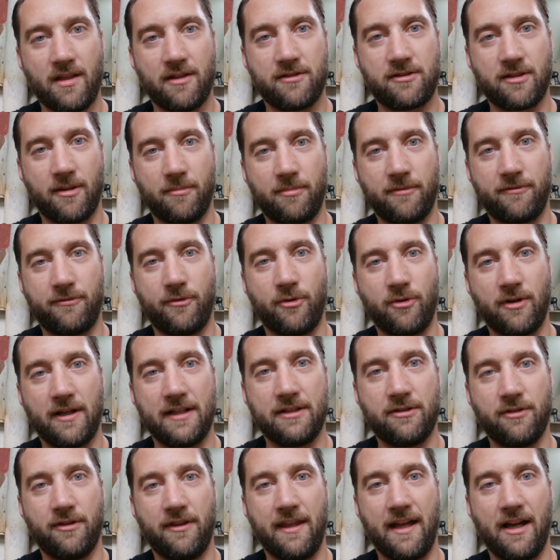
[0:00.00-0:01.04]
So before I
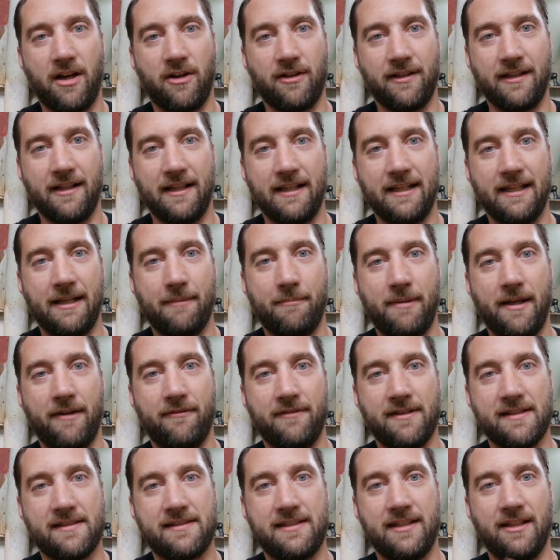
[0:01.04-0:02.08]
do that, I'm going to end up
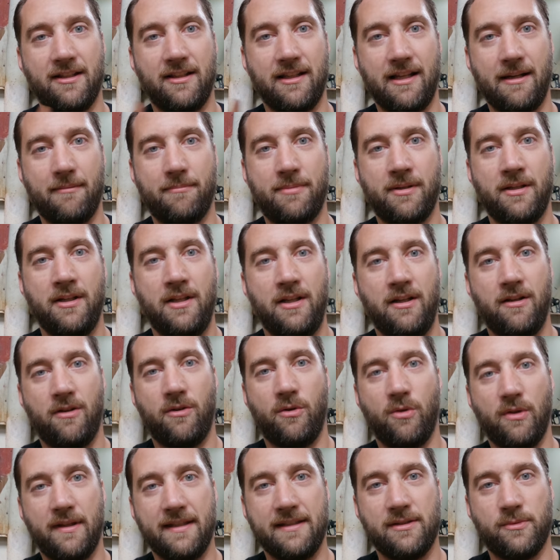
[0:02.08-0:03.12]
having to seal up
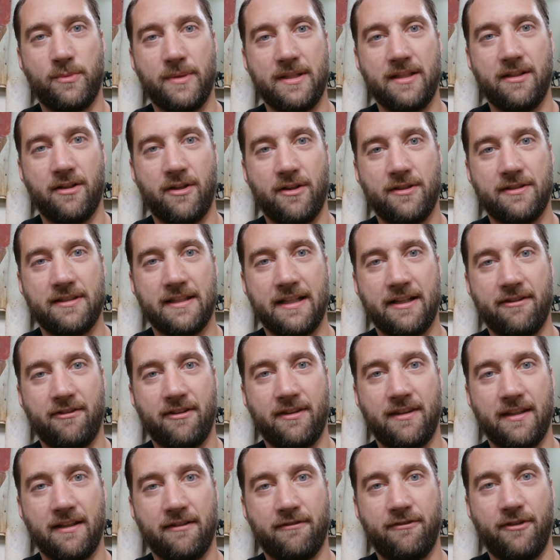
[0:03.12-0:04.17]
all these windows and
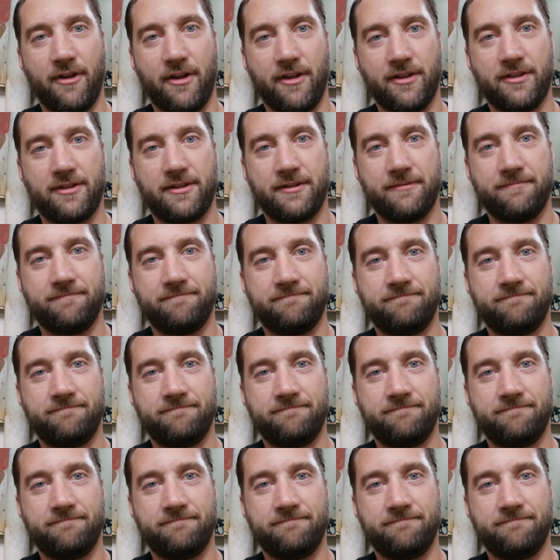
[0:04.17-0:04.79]
everything first.